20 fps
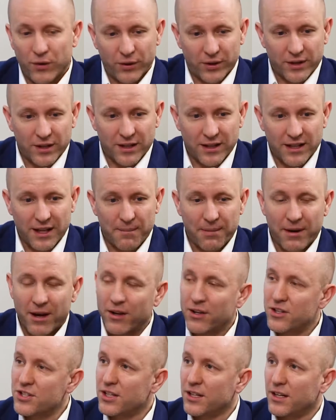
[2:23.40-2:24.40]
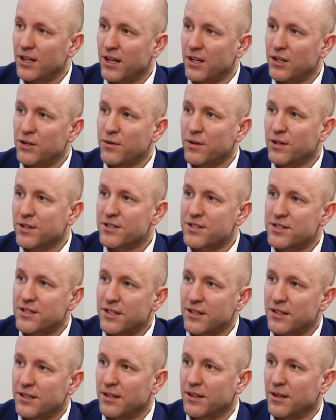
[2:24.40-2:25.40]
If you look into that balance sheet and you can
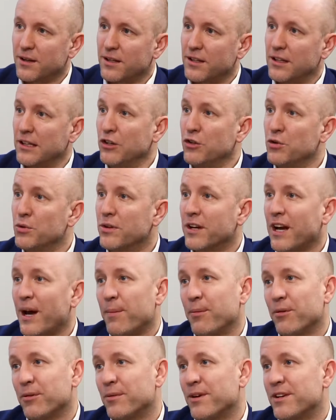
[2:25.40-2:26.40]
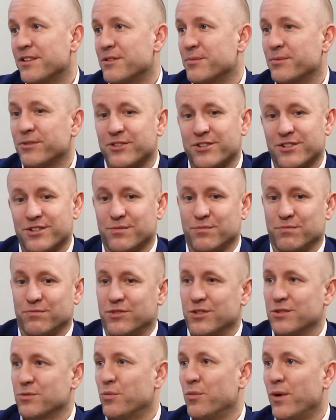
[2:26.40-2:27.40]
see that they're going to need two capital raises, well, just
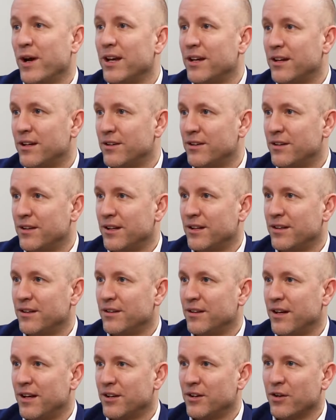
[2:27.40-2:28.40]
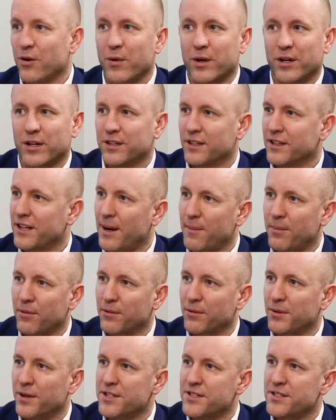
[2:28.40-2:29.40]
wait and go in on the
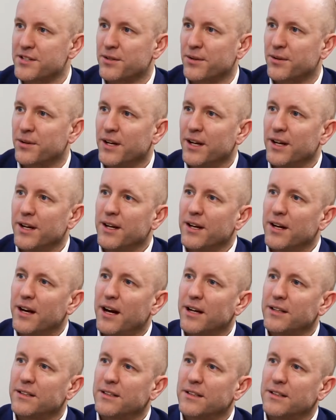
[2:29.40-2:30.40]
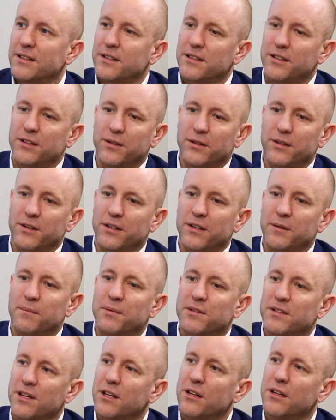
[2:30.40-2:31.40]
capital raise. So I think, you know, in
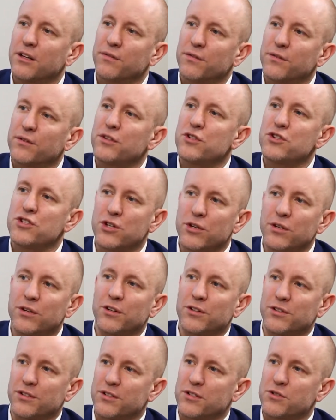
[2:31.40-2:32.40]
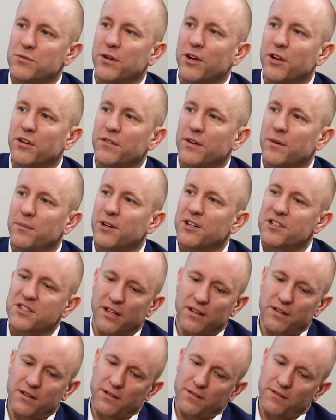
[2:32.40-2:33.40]
particular for the juniors, this is relevant. Because,
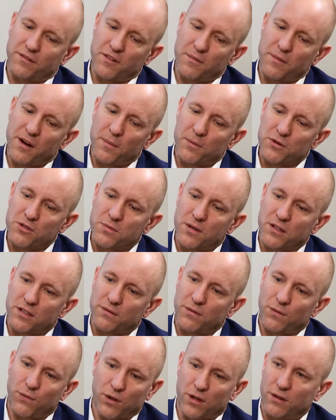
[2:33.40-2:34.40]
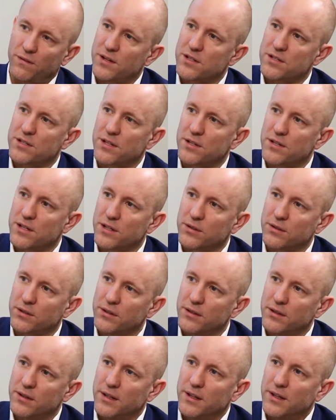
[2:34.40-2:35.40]
like, from my perspective, if you're going to invest in
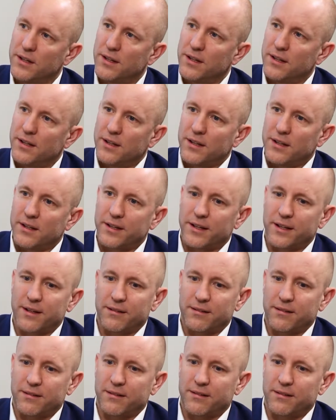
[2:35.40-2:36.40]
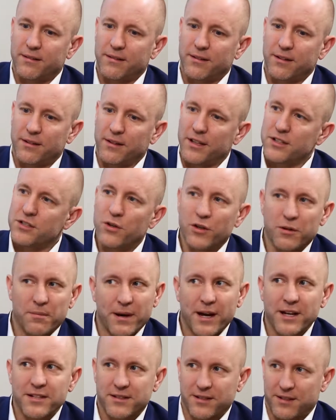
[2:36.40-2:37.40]
nickel, like, you know, let's own a
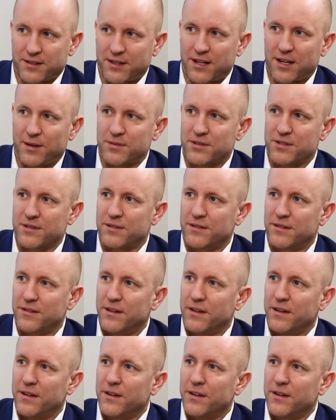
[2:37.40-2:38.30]
basket of names.